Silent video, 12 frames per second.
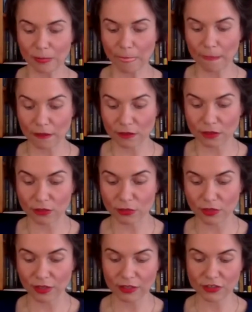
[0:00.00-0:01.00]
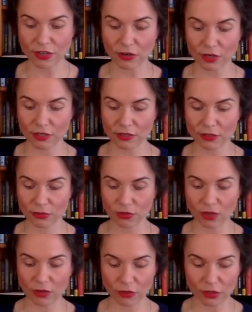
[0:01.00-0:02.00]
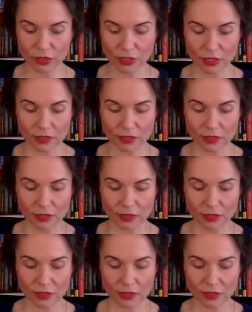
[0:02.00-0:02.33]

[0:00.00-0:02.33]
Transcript: include the Algerian new novel,